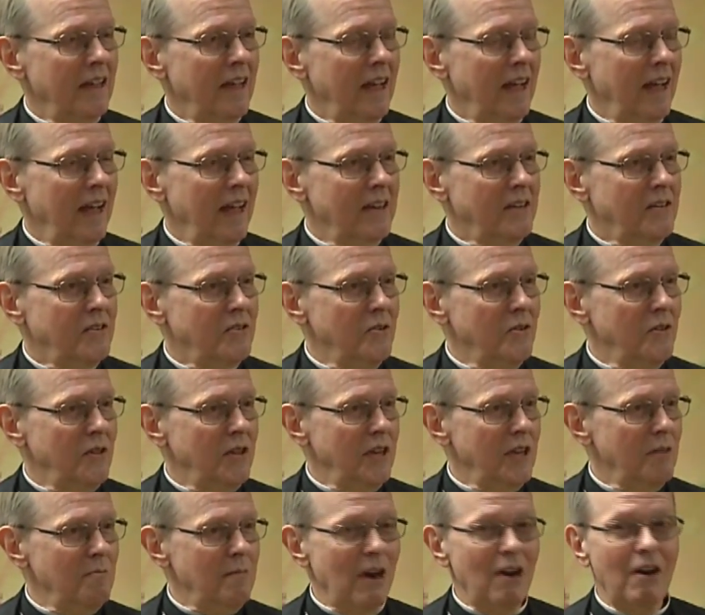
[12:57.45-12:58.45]
uh, to
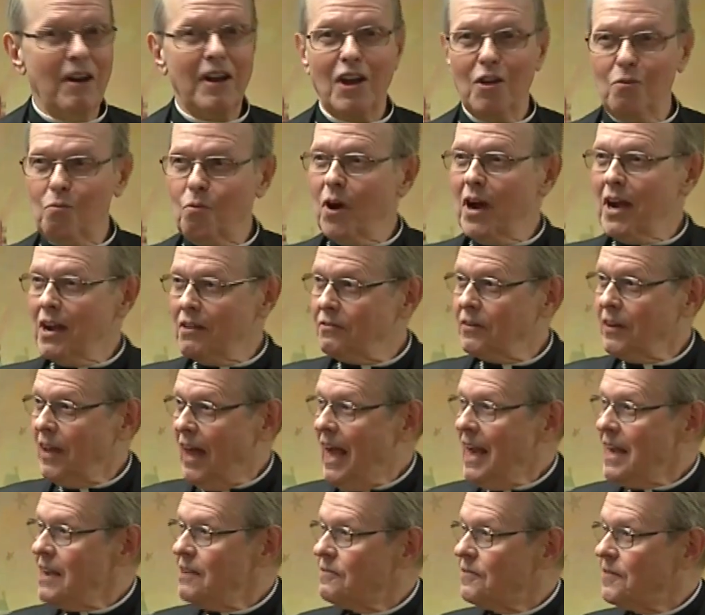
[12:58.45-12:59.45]
the American way of
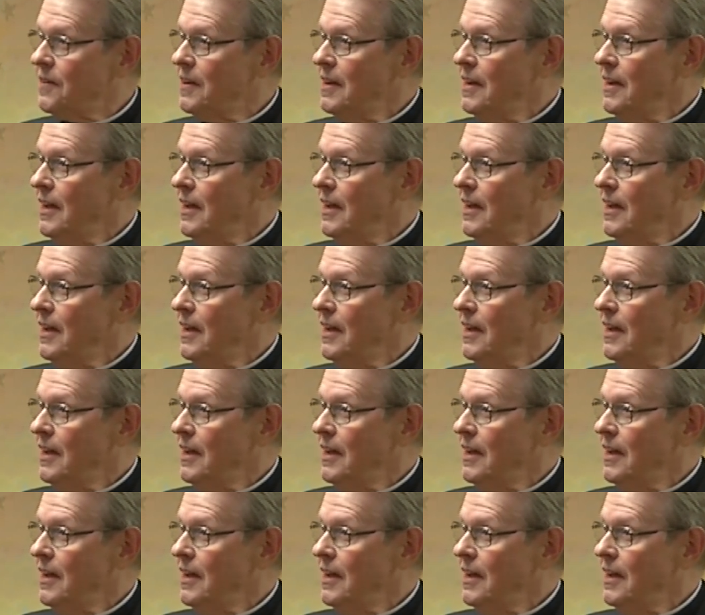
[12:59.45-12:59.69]
life,